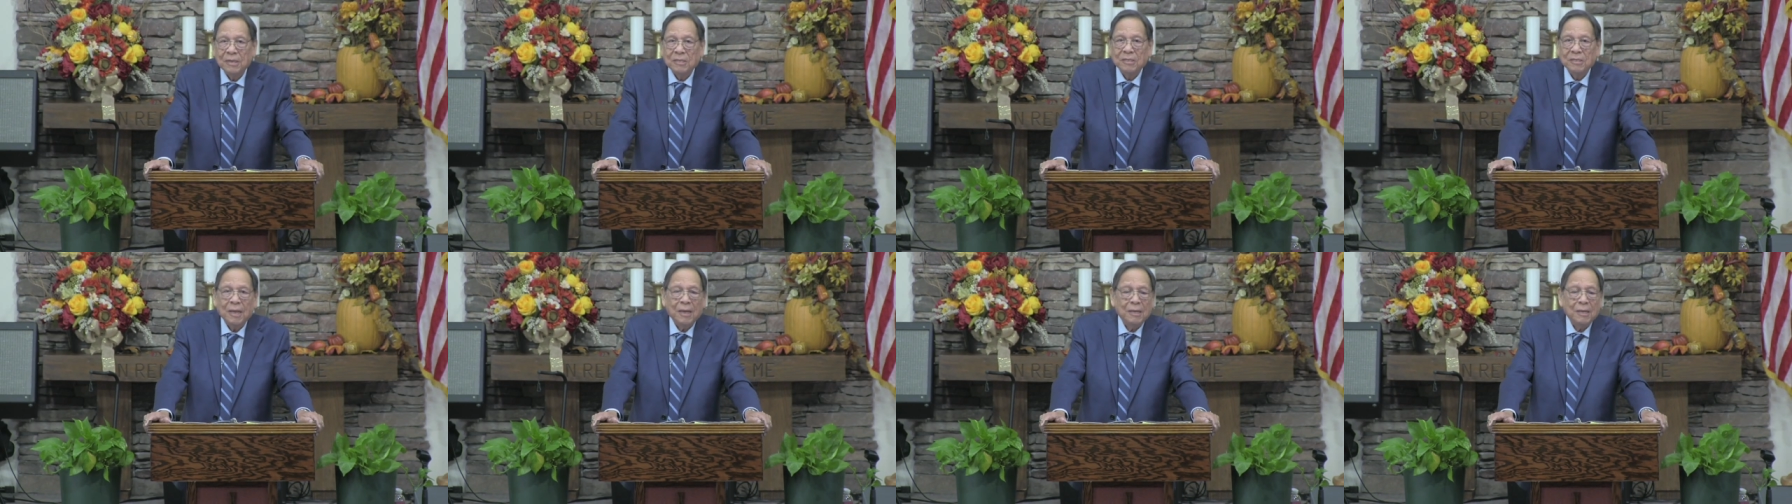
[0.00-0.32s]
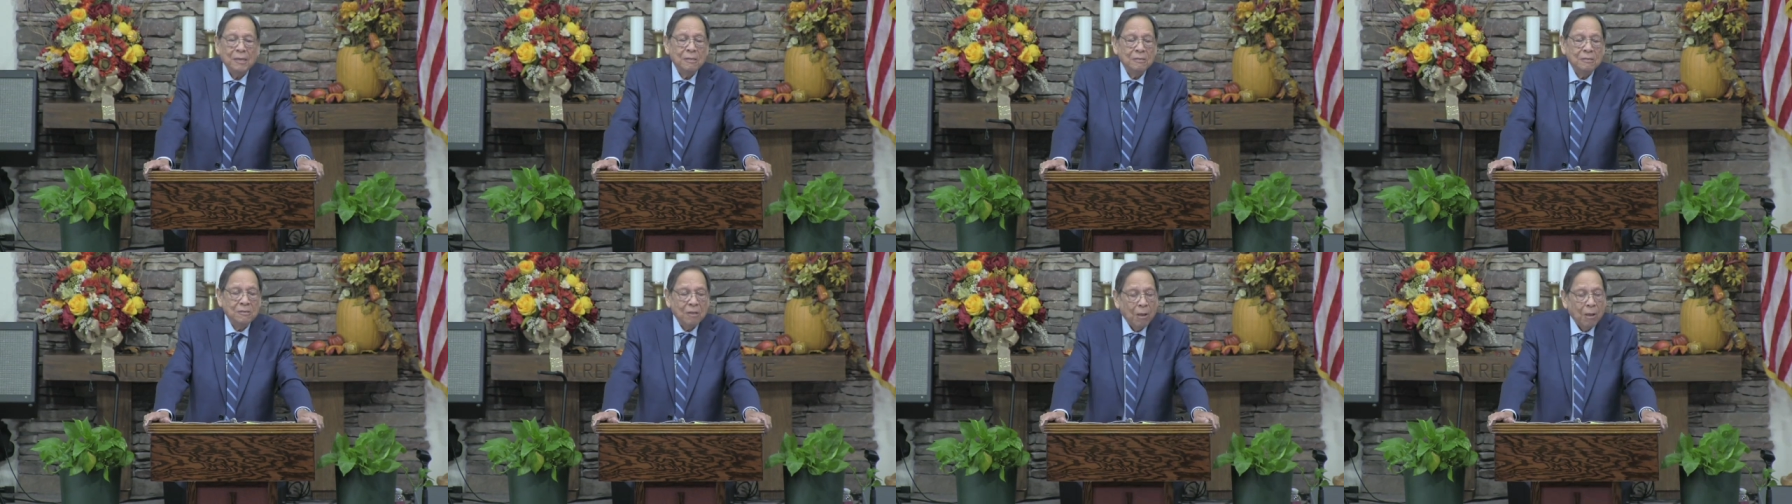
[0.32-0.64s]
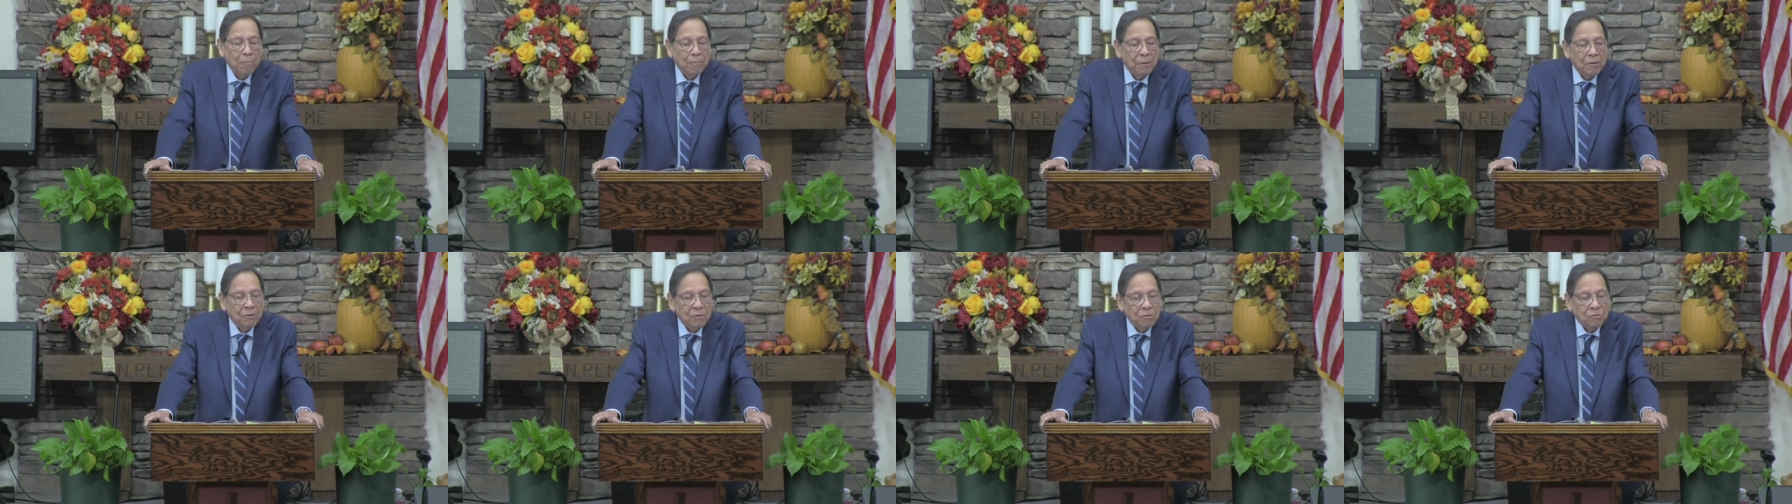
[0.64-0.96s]
exciting
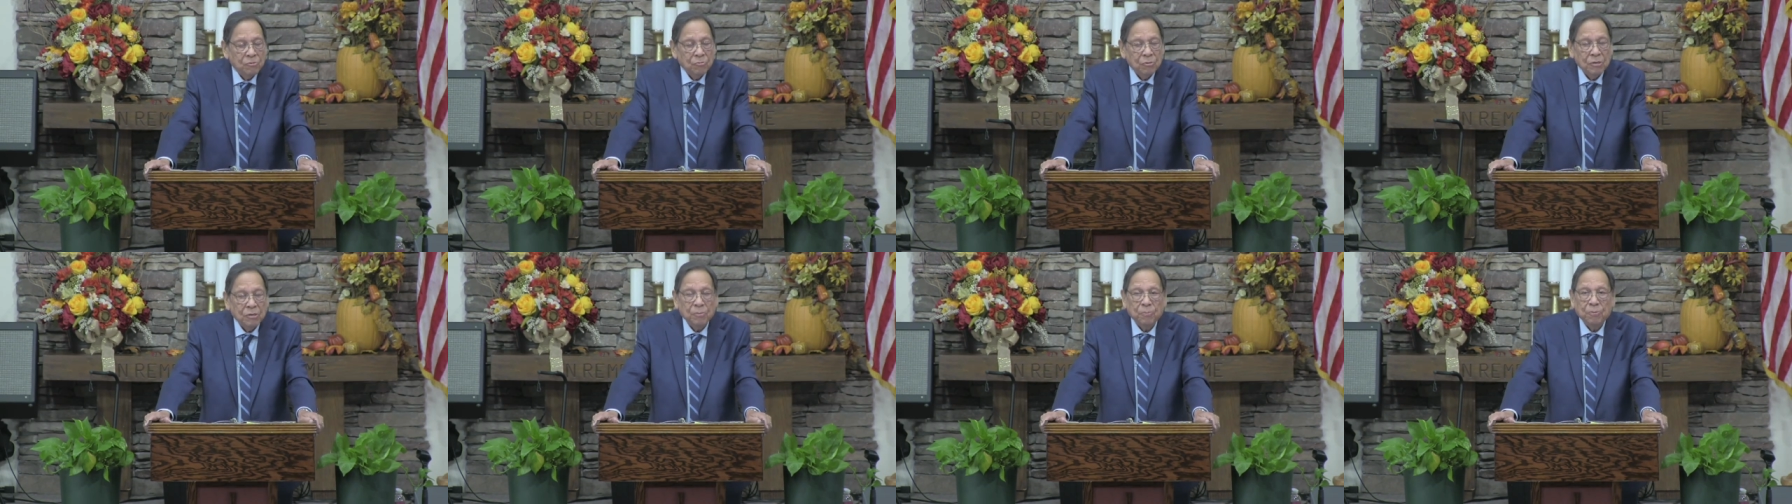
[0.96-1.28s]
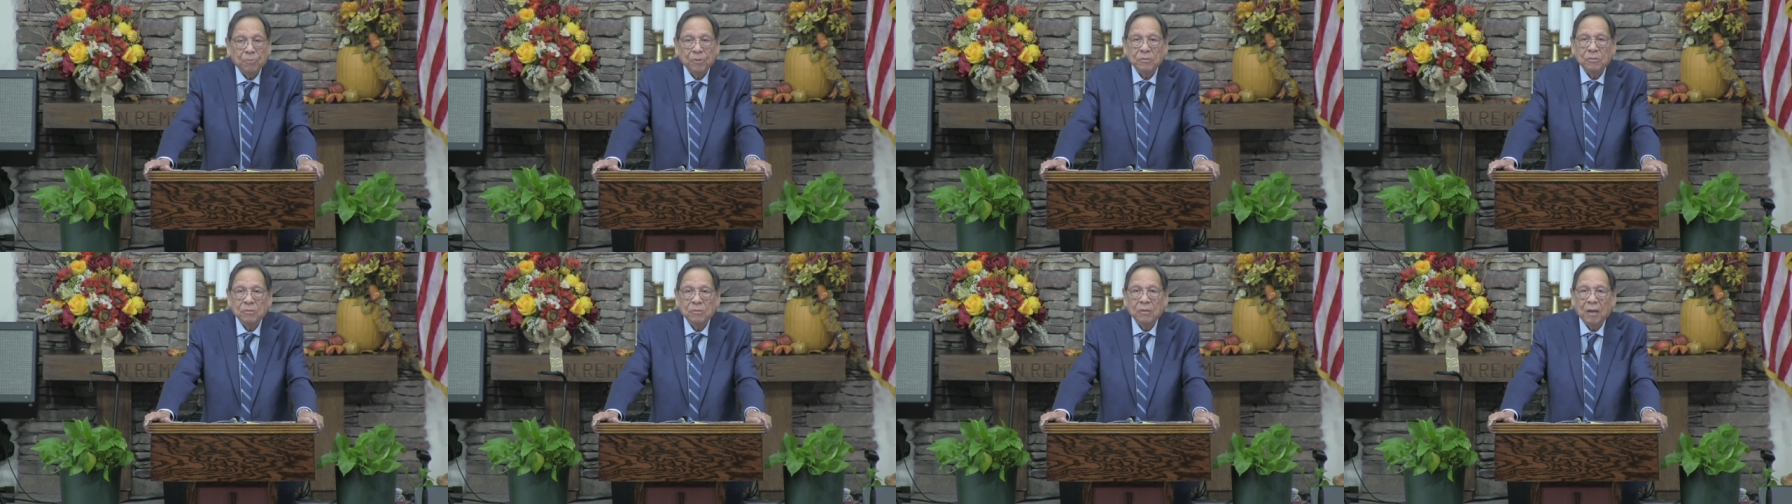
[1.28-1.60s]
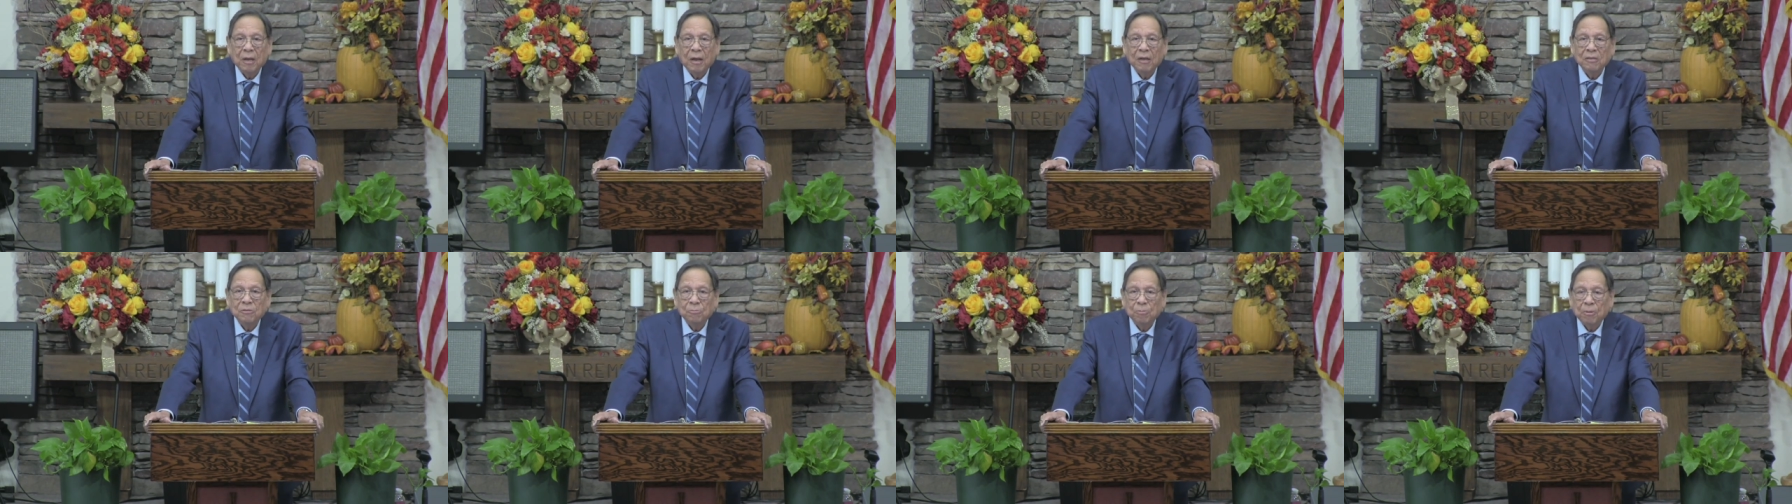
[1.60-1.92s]
time in history to preach the
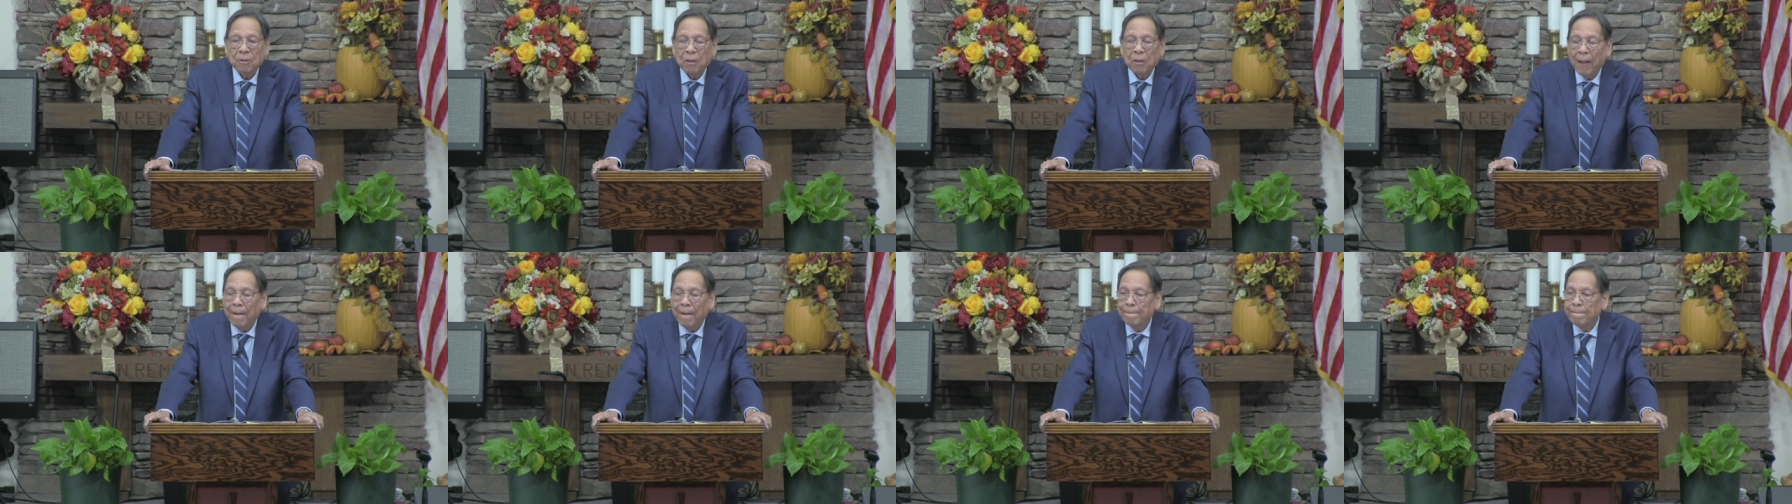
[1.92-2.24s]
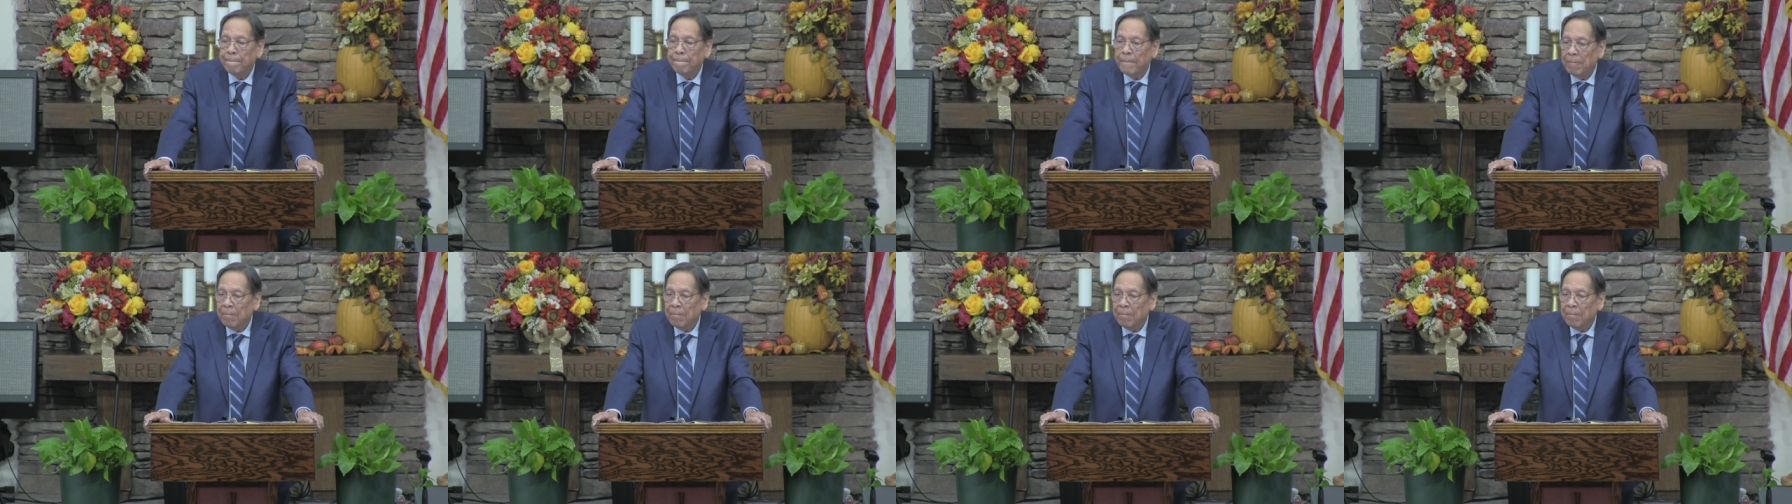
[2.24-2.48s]
gospel.